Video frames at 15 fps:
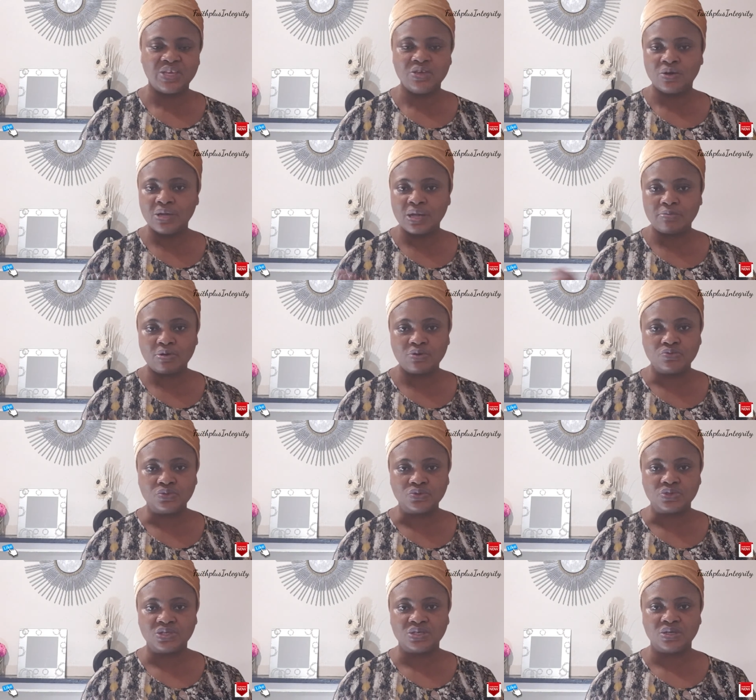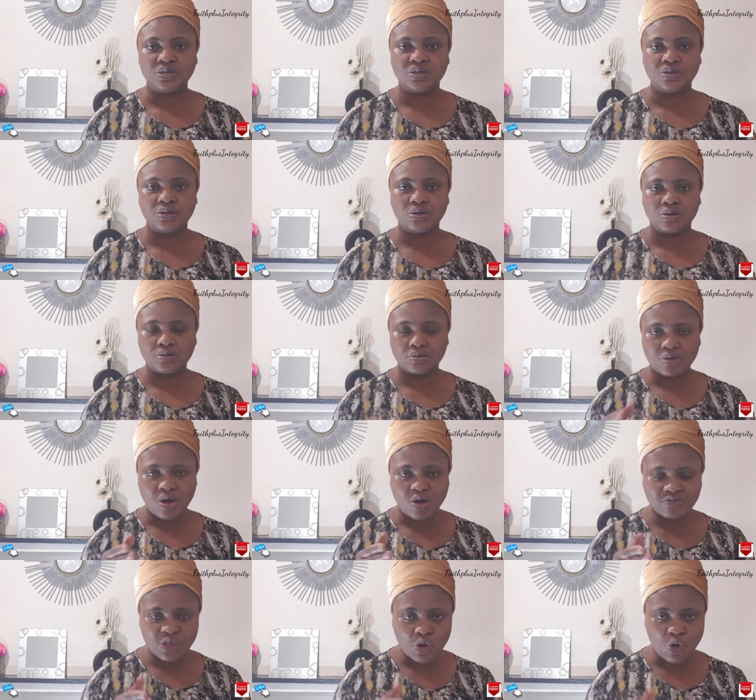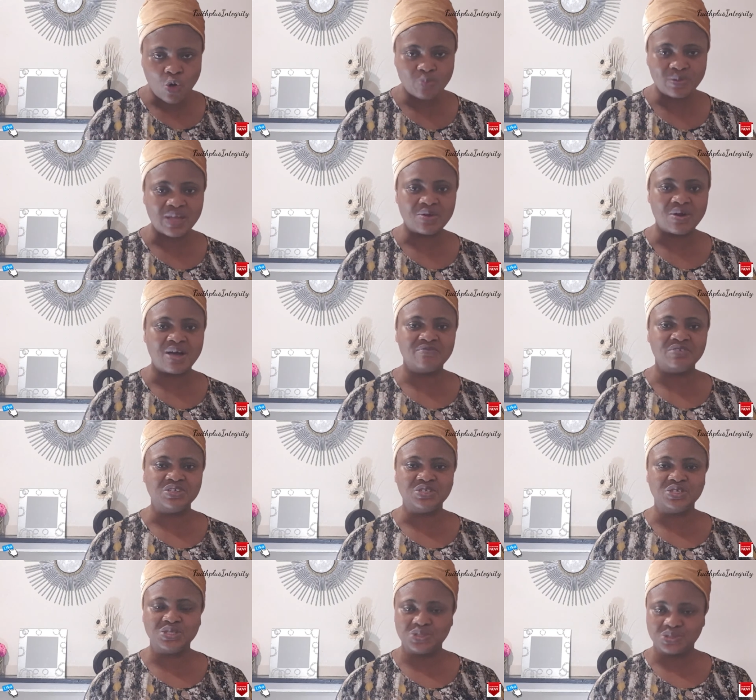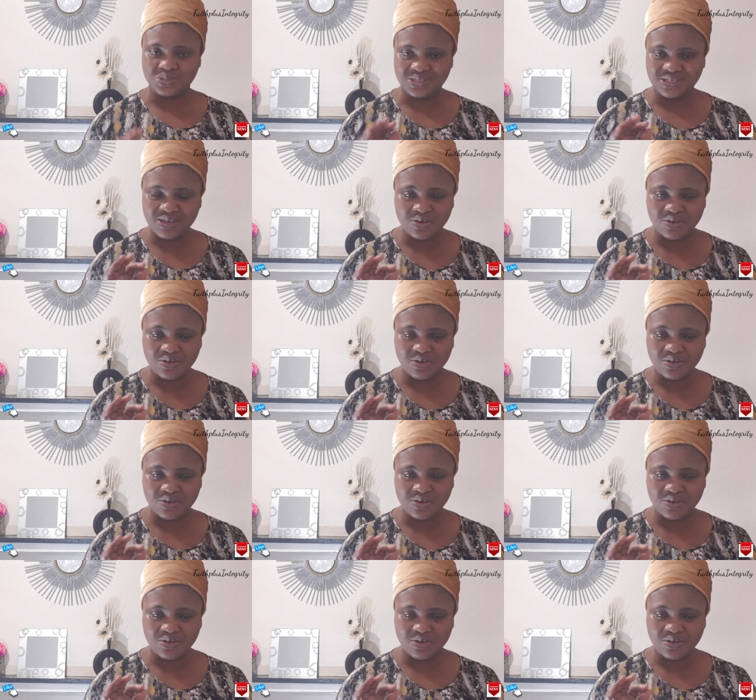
in your neighborhood, of the hope that you have in Jesus,